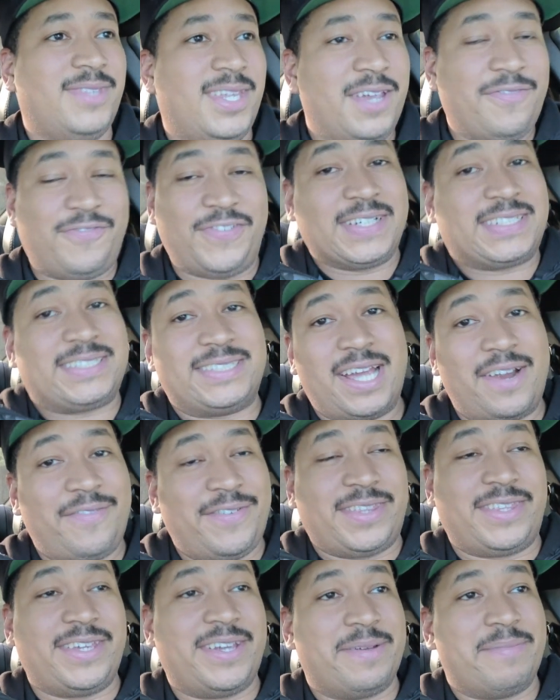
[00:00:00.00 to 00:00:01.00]
It fixed
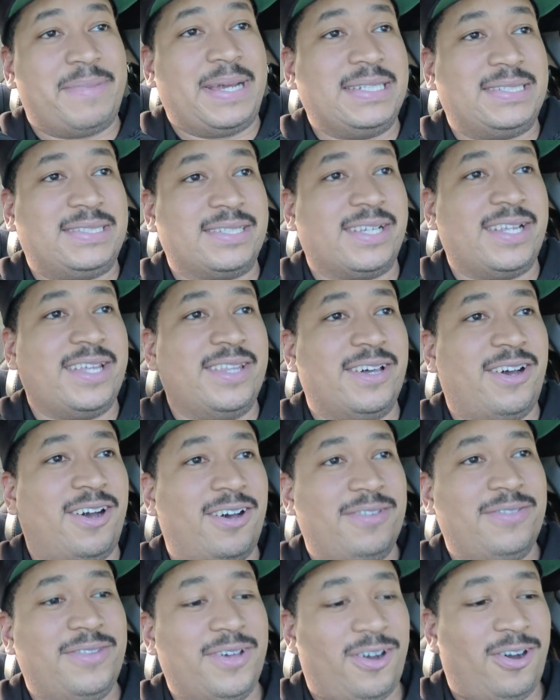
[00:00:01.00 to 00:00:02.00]
everything basically. The
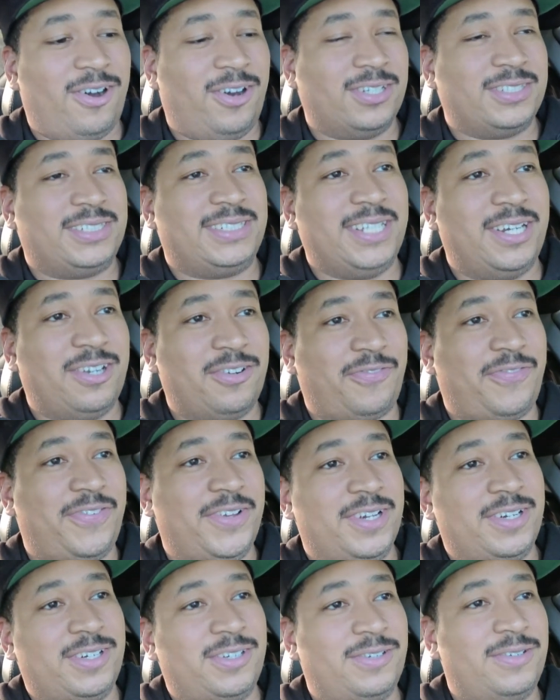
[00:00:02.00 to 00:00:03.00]
on center
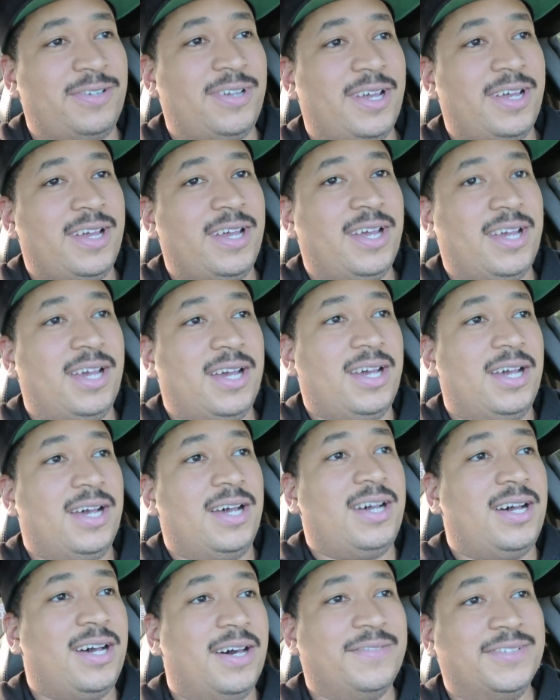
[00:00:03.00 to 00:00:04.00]
feel
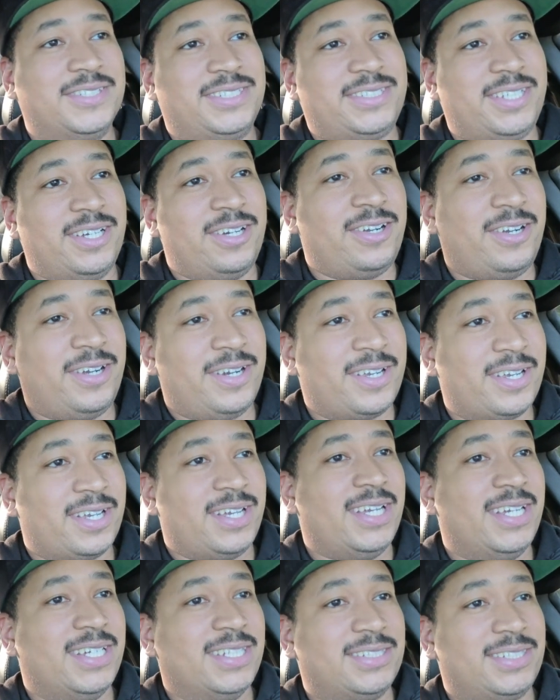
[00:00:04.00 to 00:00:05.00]
of the
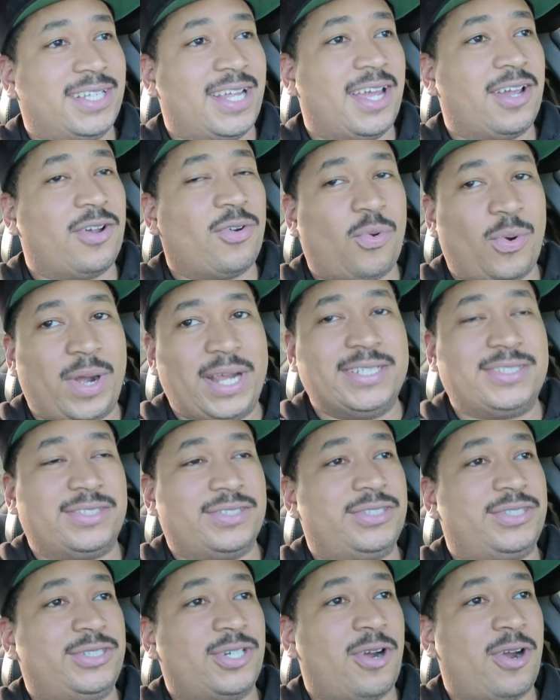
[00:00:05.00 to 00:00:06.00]
steering is like
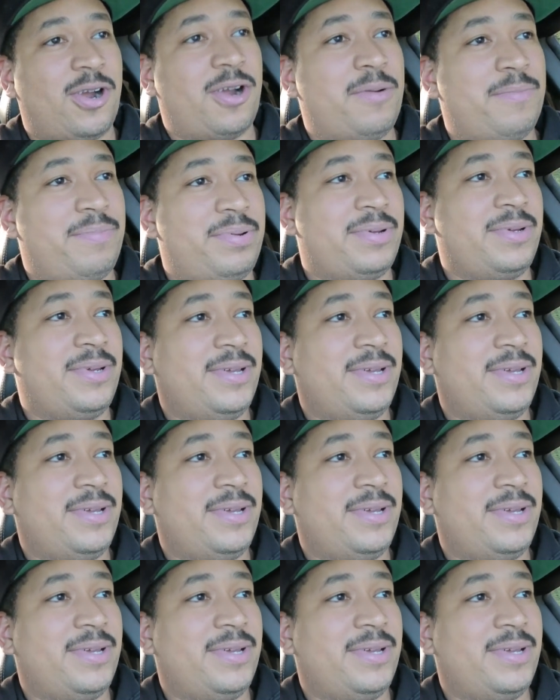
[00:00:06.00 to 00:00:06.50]
razor sharp.